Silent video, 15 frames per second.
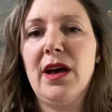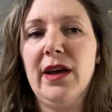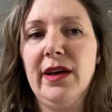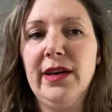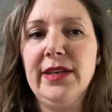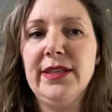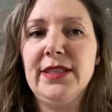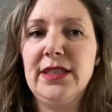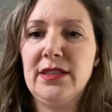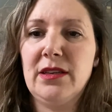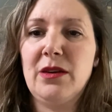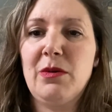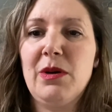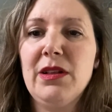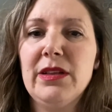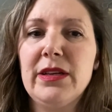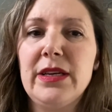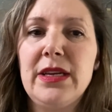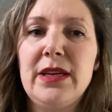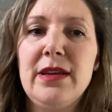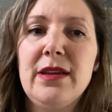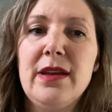a decent
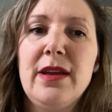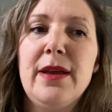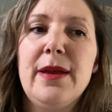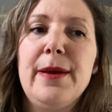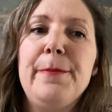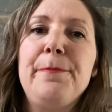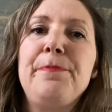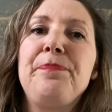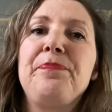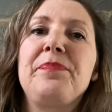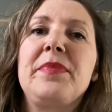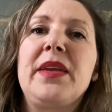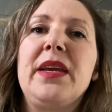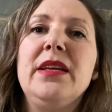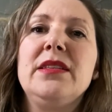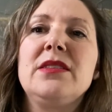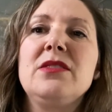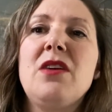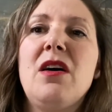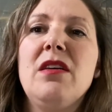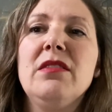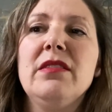quality. It's
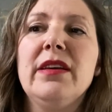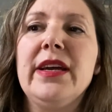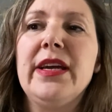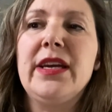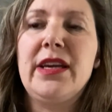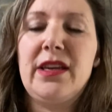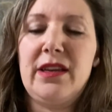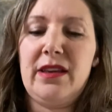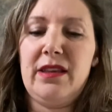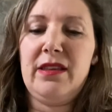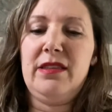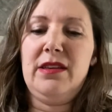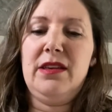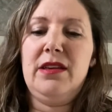not like the